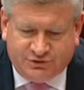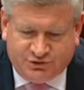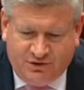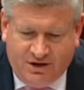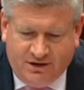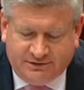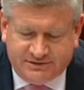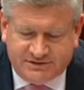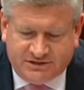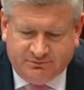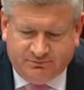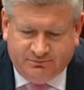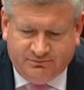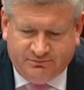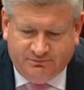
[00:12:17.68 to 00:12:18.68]
trial
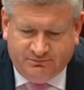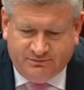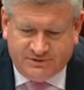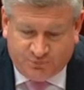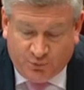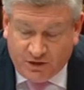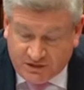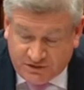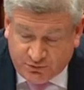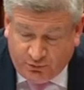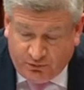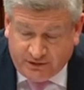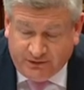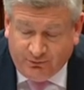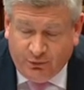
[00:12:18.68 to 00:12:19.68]
is
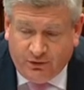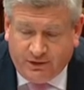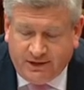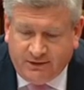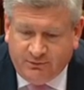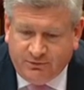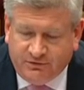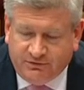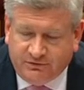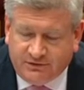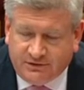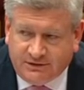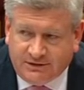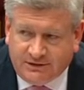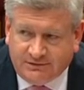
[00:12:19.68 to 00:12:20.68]
already working
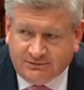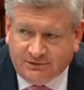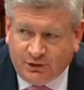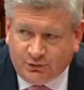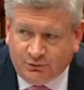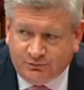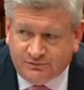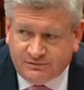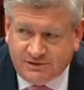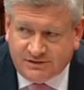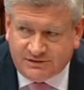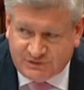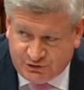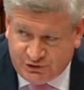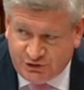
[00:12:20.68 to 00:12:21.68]
with the local
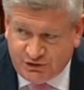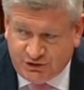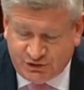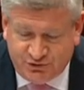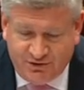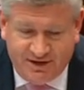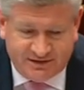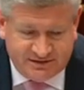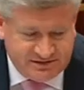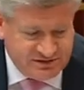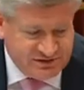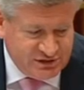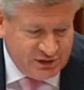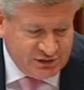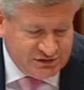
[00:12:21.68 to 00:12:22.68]
Siewert
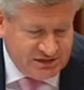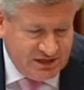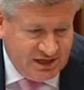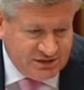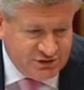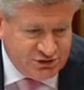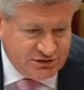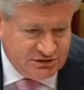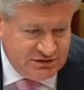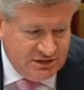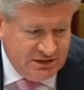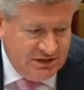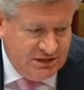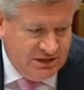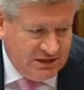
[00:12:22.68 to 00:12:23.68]
Traders Association
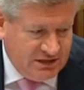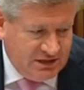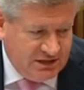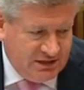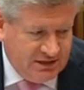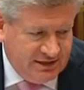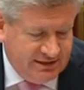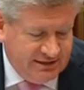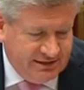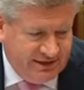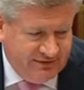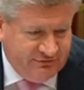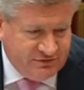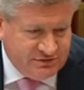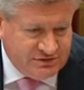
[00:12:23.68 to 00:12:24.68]
in
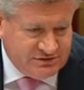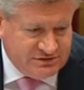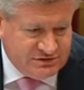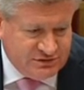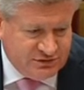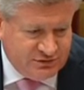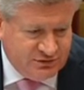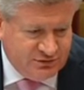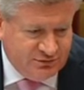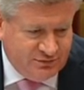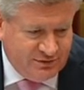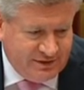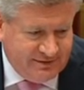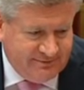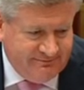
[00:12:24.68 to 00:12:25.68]
an effort
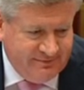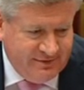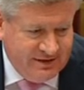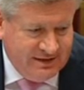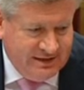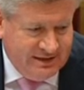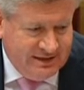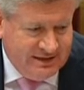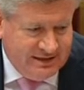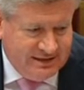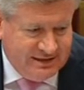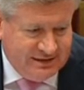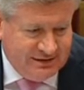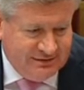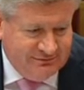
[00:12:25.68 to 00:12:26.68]
to
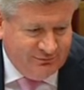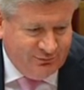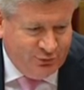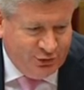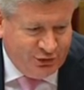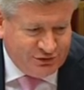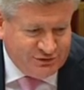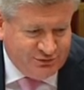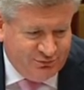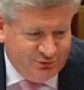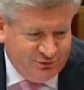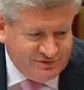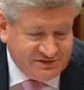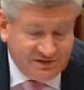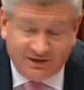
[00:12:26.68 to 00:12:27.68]
work
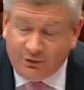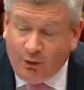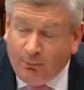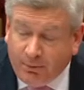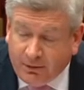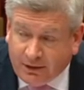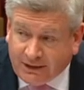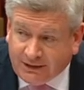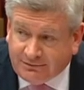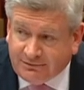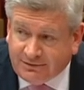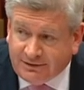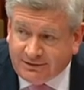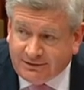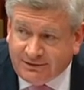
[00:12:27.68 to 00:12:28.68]
towards there not being
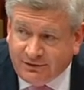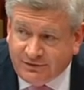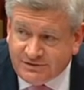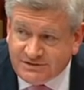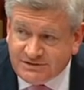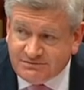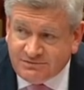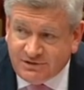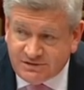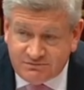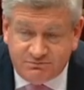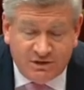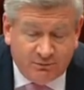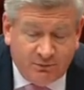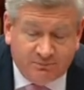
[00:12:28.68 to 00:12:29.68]

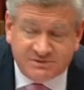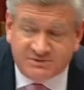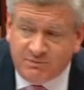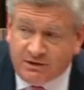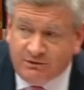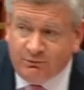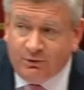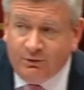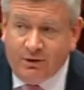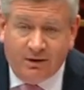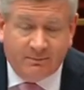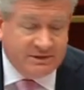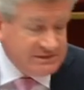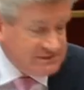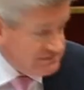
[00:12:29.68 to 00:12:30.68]
those minimum spend
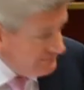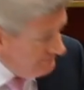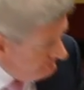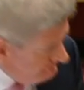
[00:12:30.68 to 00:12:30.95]
requirements.